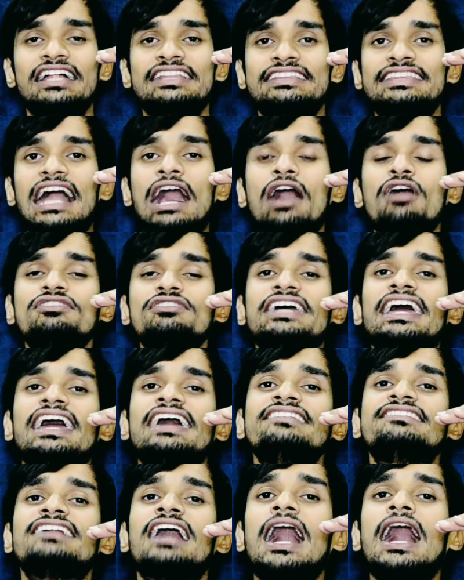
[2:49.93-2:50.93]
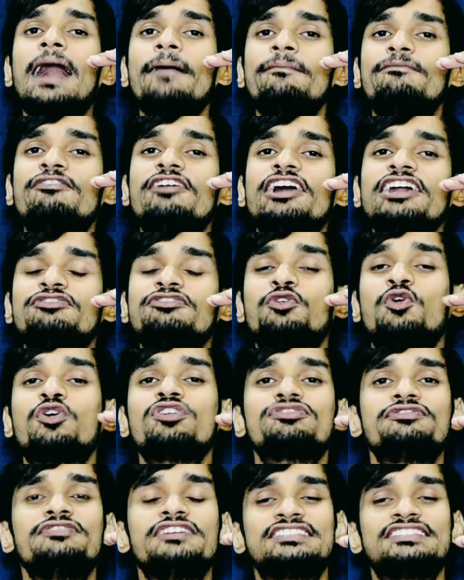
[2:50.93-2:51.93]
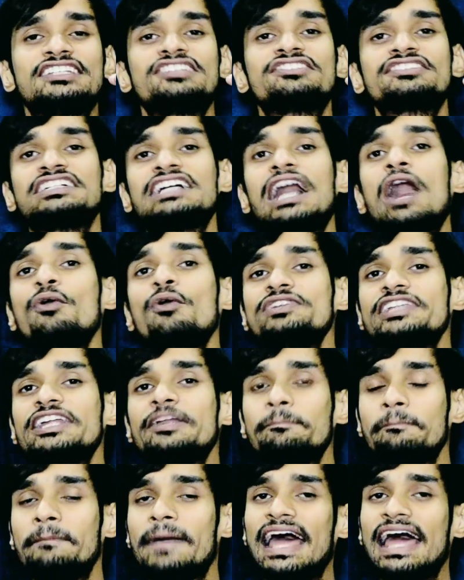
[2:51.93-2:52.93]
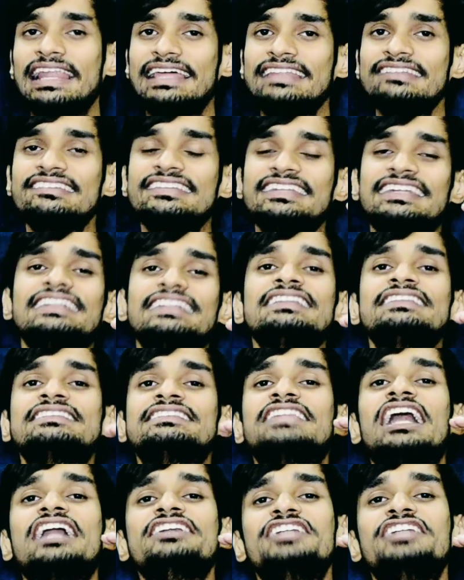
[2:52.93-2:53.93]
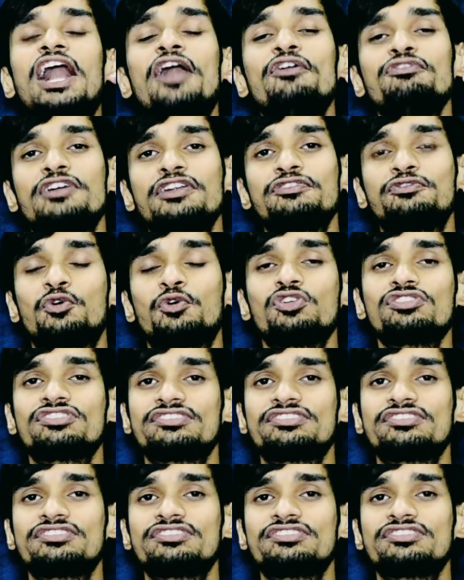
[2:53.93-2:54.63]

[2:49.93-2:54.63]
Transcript: Now there is an upward force which is counterbalancing that downward force,